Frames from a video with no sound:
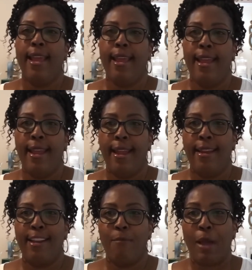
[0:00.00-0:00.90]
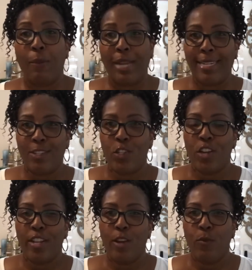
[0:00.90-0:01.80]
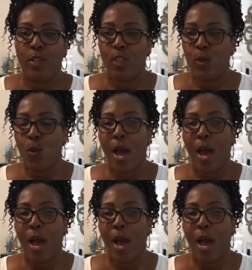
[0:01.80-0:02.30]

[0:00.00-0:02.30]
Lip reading: And I would like to share that with you.